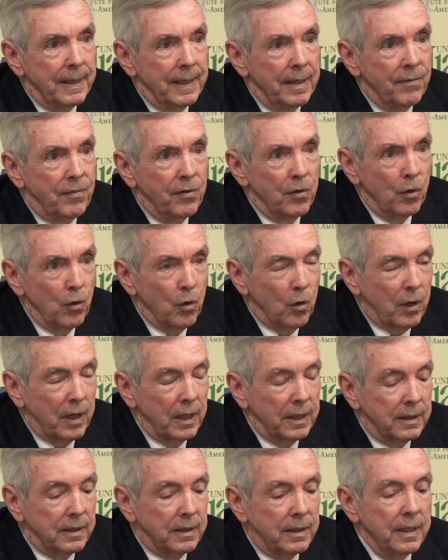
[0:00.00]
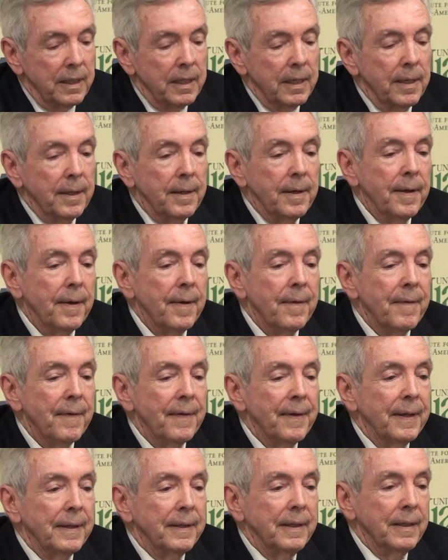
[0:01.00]
if you look at the
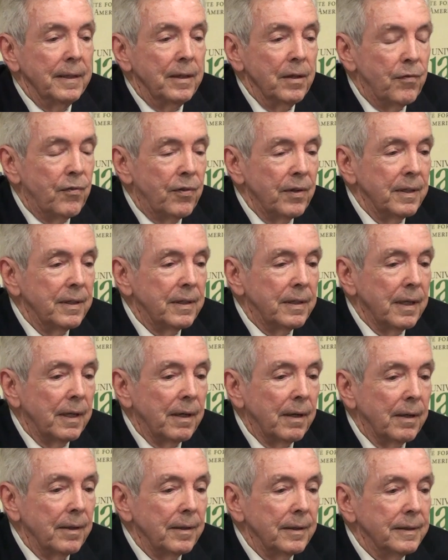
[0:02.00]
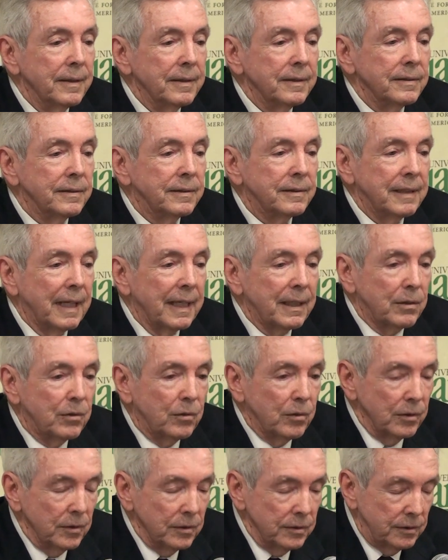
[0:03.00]
different
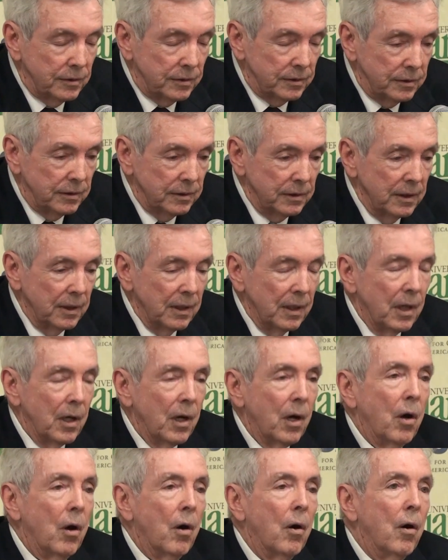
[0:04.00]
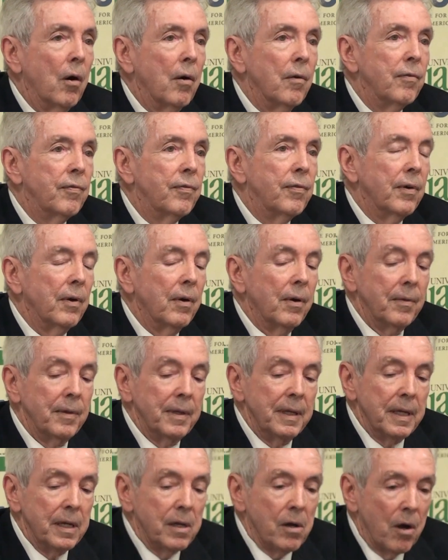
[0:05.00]
sectors of
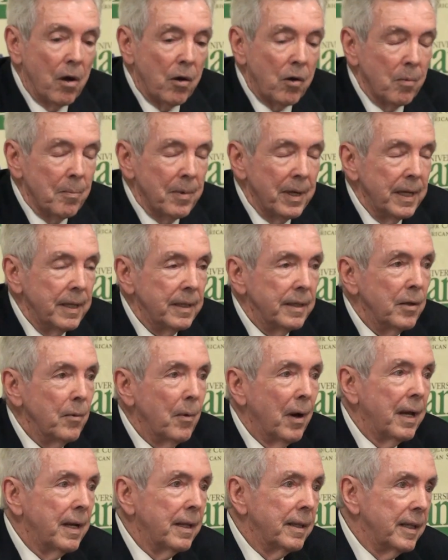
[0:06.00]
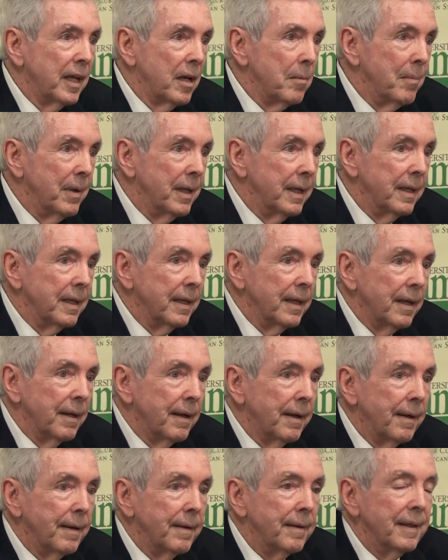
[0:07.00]
the economy, dividing them in
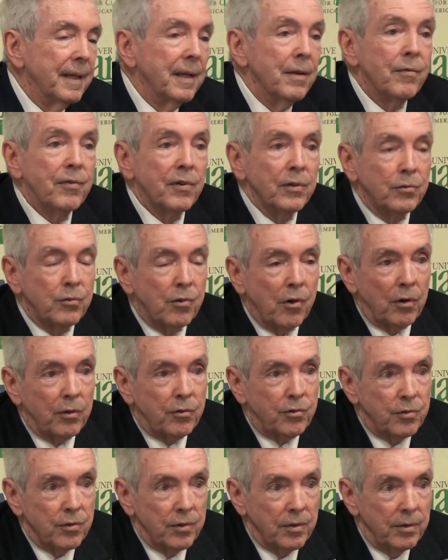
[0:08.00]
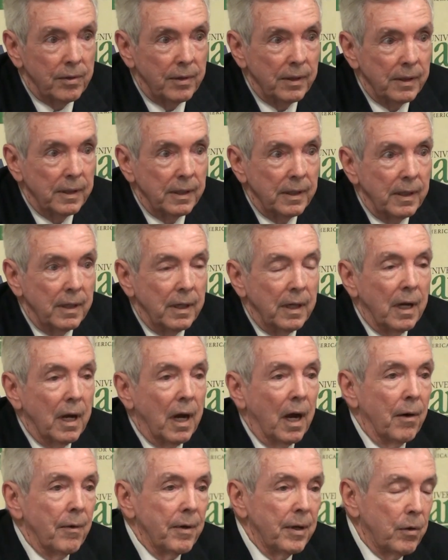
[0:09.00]
infrastructure,
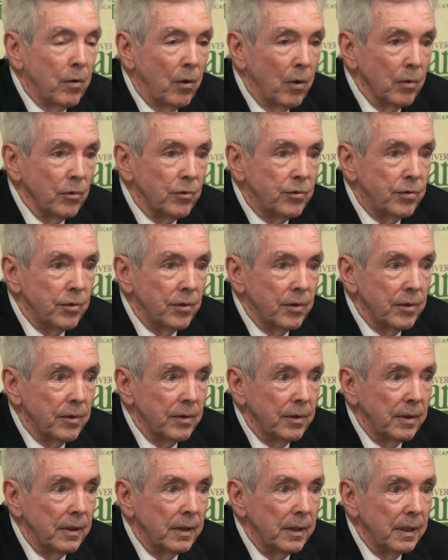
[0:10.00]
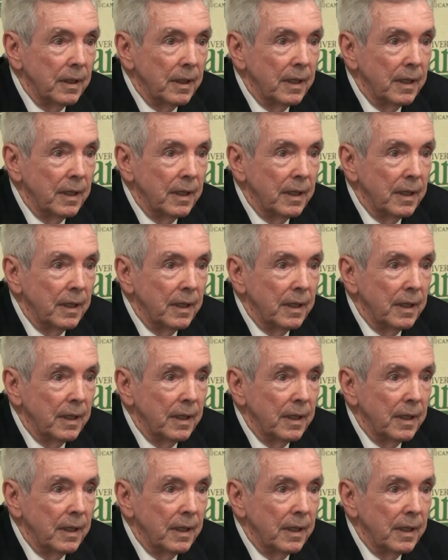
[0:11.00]
agriculture,